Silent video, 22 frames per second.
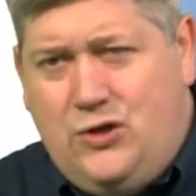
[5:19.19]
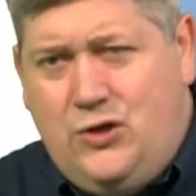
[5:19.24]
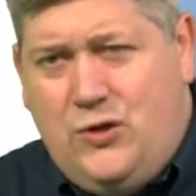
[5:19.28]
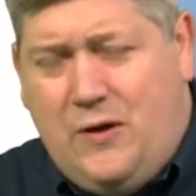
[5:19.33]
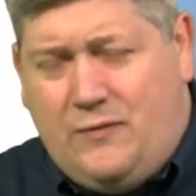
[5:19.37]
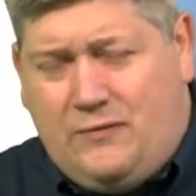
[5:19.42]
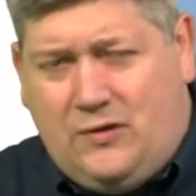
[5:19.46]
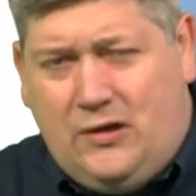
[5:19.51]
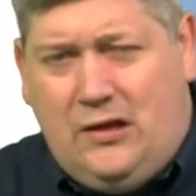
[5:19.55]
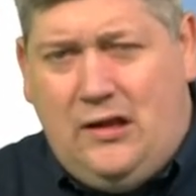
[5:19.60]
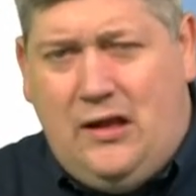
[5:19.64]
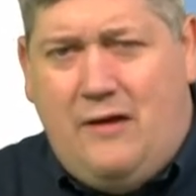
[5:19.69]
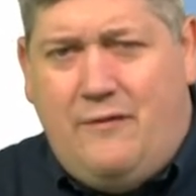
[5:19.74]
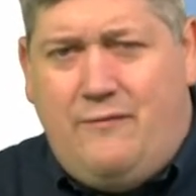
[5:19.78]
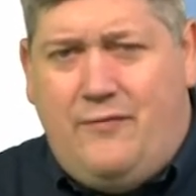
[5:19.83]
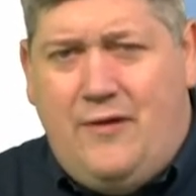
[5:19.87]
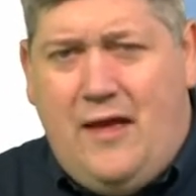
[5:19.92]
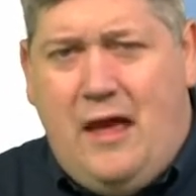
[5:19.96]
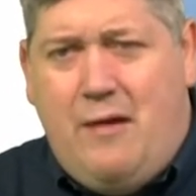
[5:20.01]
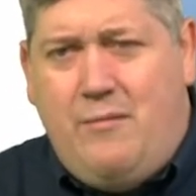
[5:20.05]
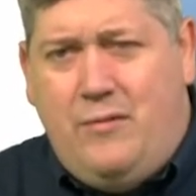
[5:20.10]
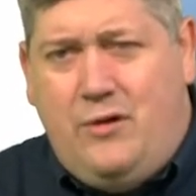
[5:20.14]
and you have to
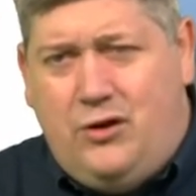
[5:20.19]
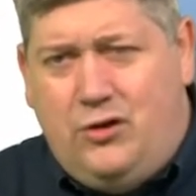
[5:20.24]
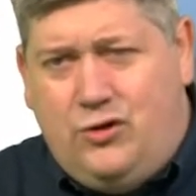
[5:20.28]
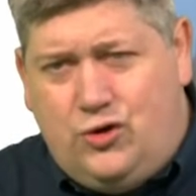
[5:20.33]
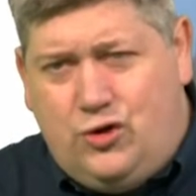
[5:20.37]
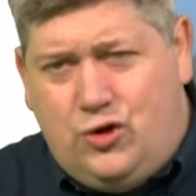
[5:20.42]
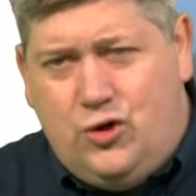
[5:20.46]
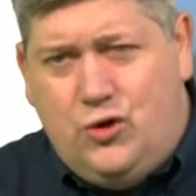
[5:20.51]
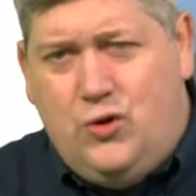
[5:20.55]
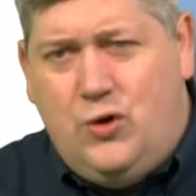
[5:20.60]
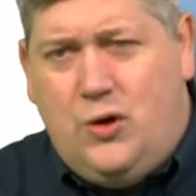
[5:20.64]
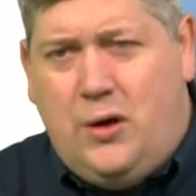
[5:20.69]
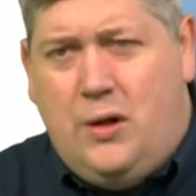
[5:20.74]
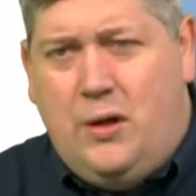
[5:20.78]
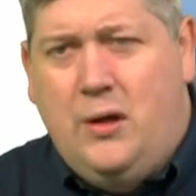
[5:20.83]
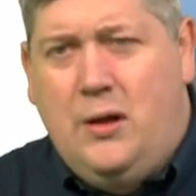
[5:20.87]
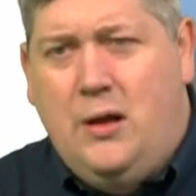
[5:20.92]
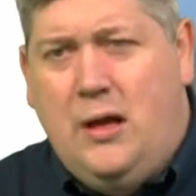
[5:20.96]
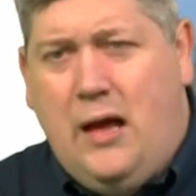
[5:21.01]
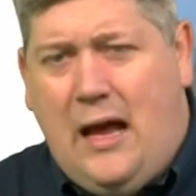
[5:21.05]
love them and endure.